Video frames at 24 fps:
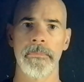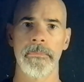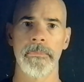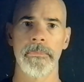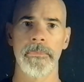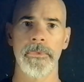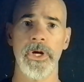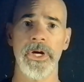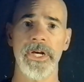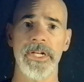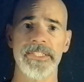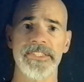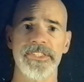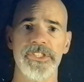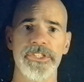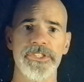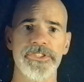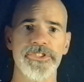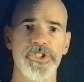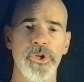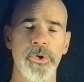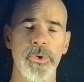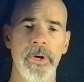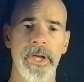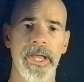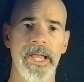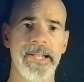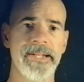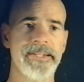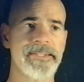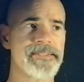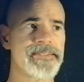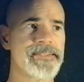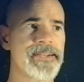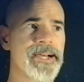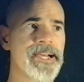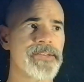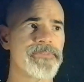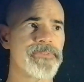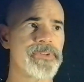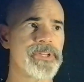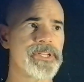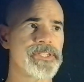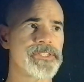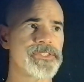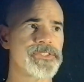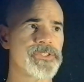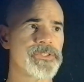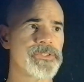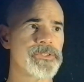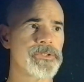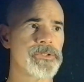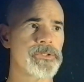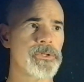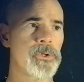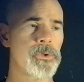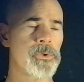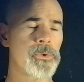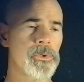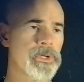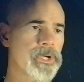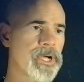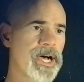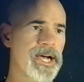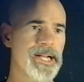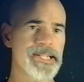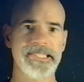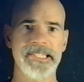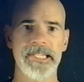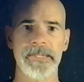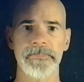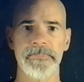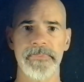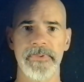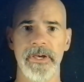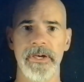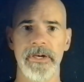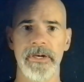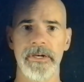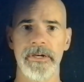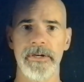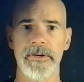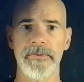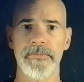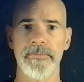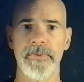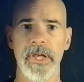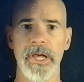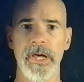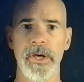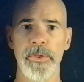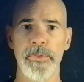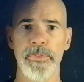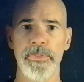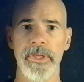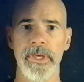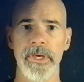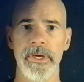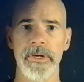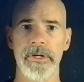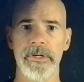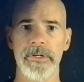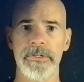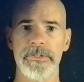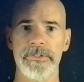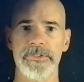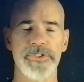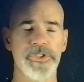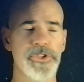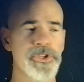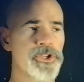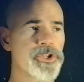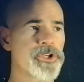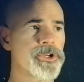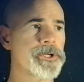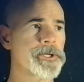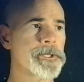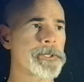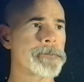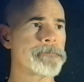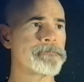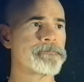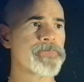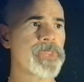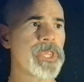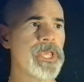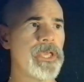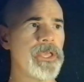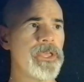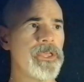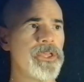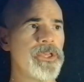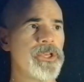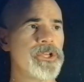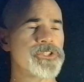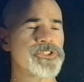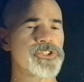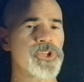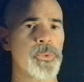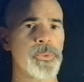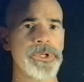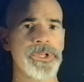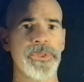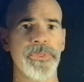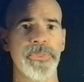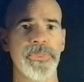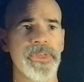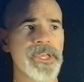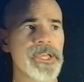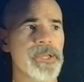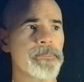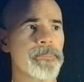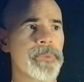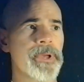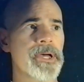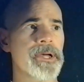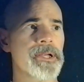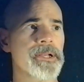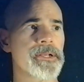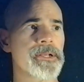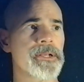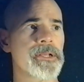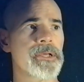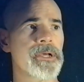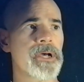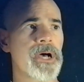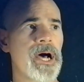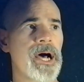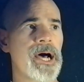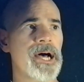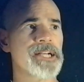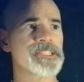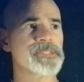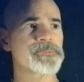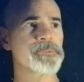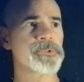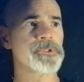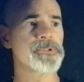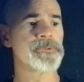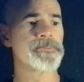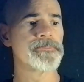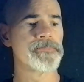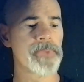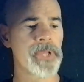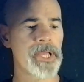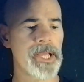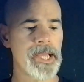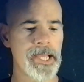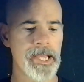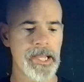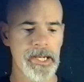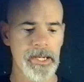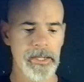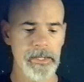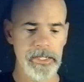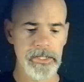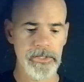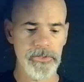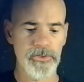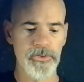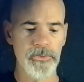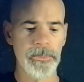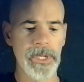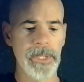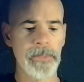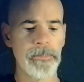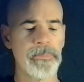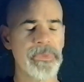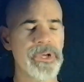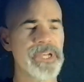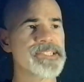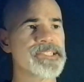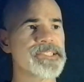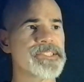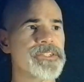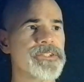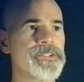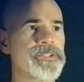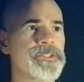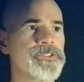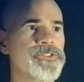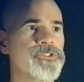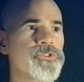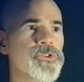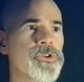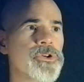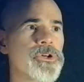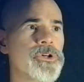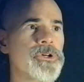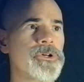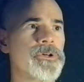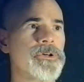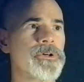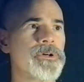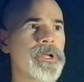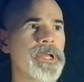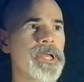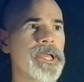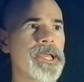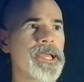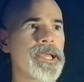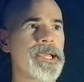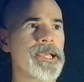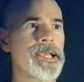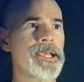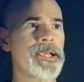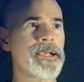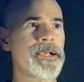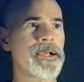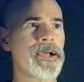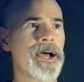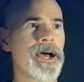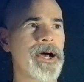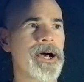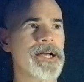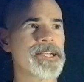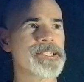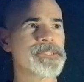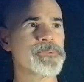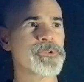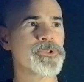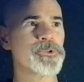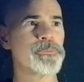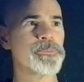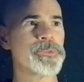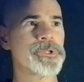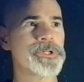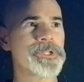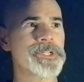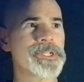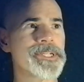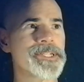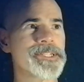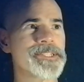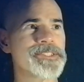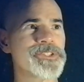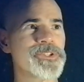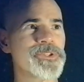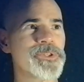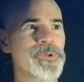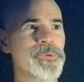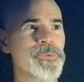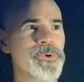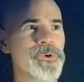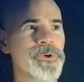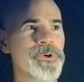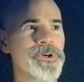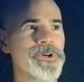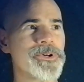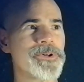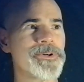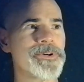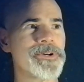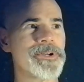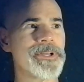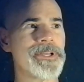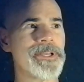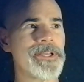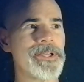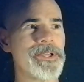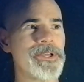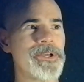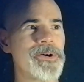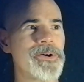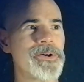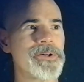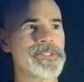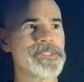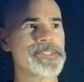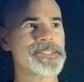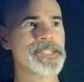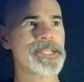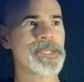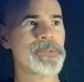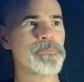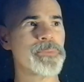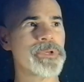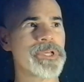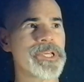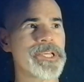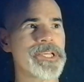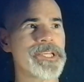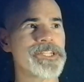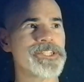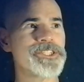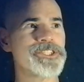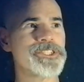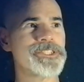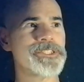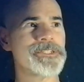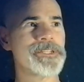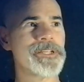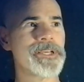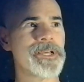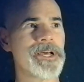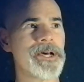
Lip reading: All right, so let's go ahead and dive into the whole concept of healthcare security. So when you think about a hospital, and I'm going to do my best here to draw a hospital building so that we're all on the same page.